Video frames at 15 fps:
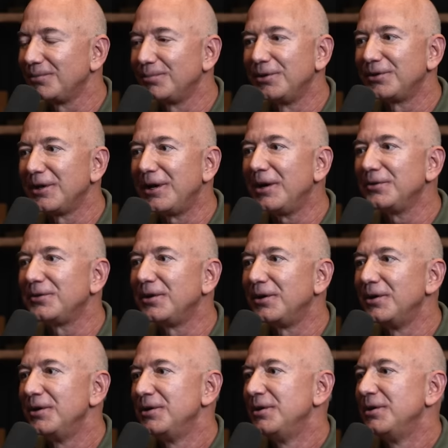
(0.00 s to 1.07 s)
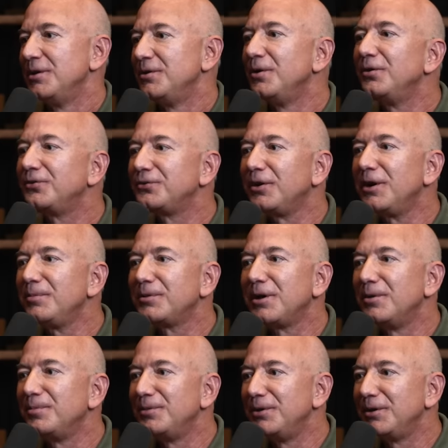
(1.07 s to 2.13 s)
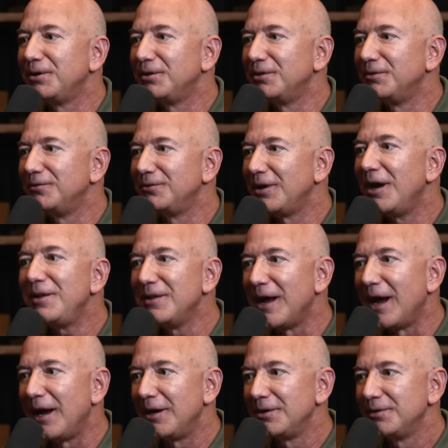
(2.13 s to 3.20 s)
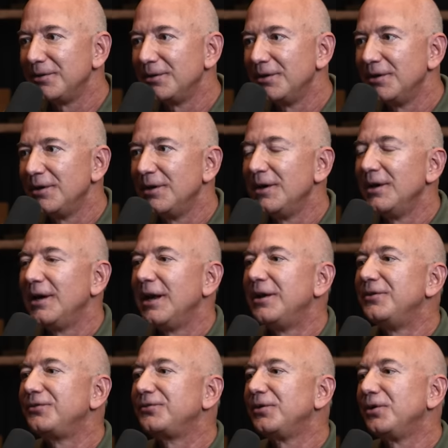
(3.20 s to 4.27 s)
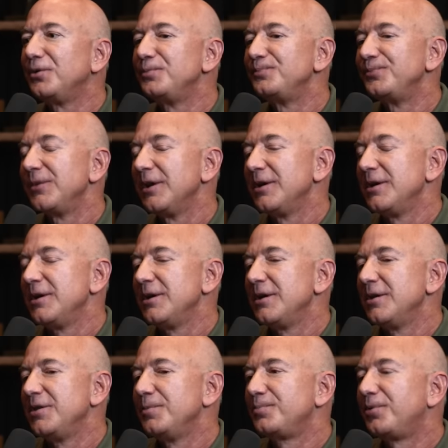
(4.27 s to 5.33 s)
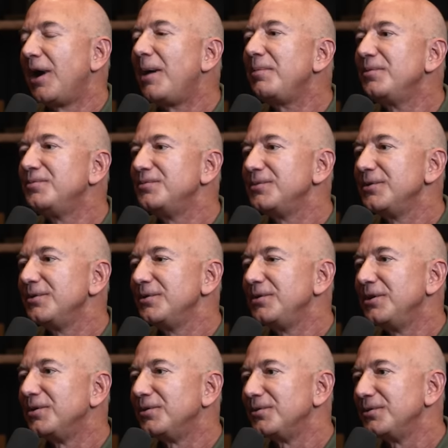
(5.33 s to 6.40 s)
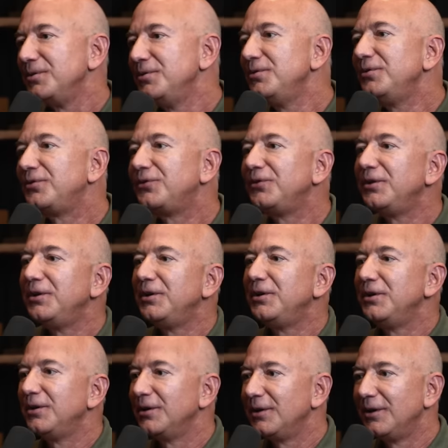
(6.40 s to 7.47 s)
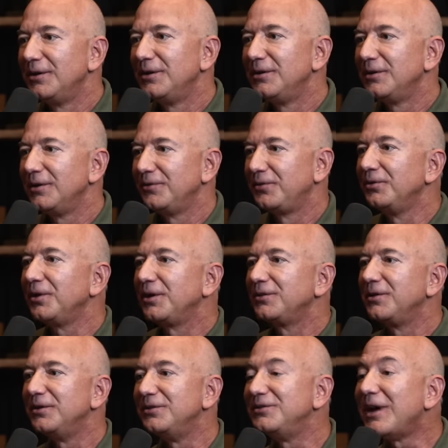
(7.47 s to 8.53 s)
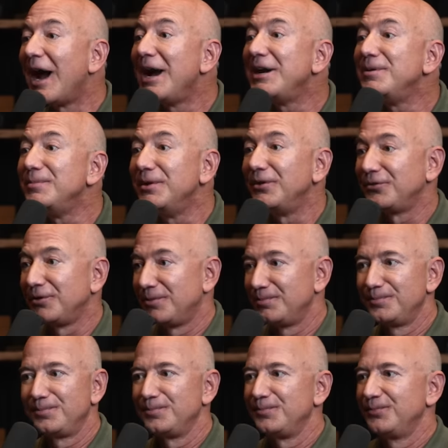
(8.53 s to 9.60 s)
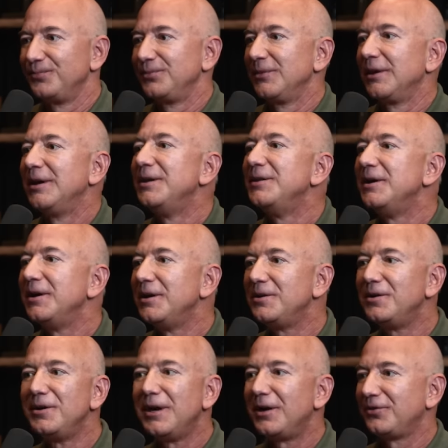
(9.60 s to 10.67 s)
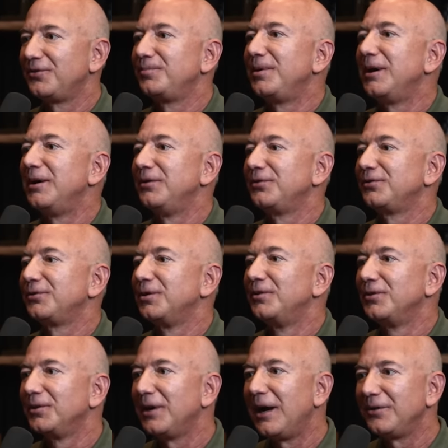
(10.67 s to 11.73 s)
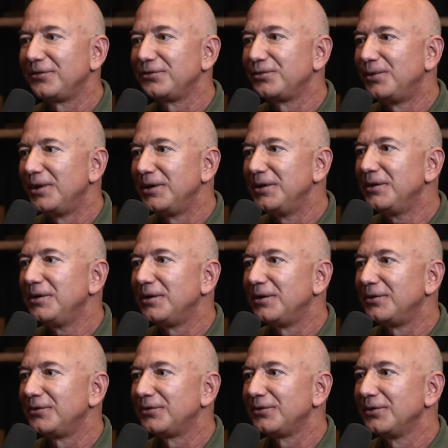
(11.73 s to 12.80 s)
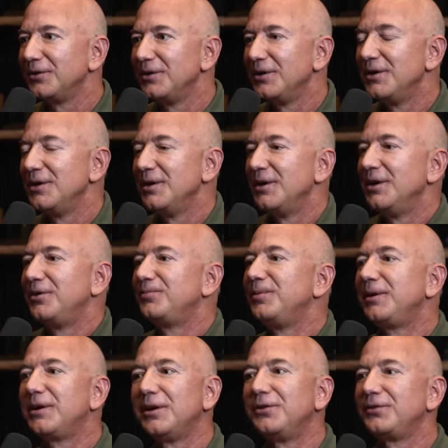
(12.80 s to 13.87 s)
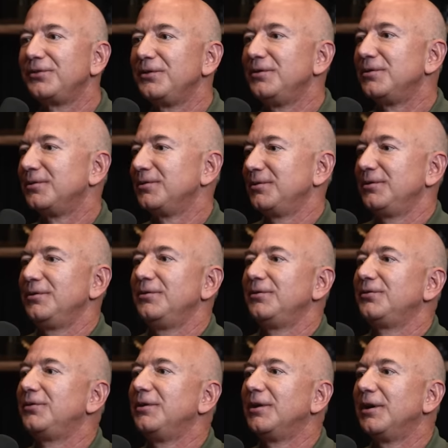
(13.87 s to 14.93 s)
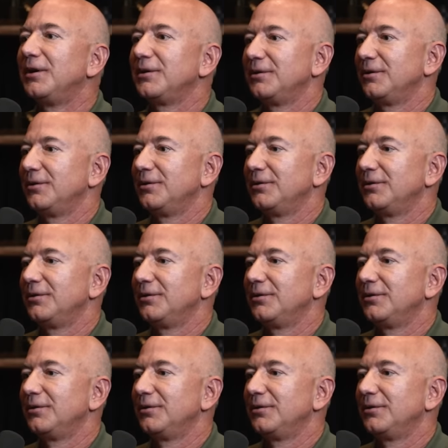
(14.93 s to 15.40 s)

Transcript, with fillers: put that out there. No startup company could have done that. And so the problem, you know, you see in, if you look at the dynamism in the internet space over the last 20 years, it's because, you know, you see like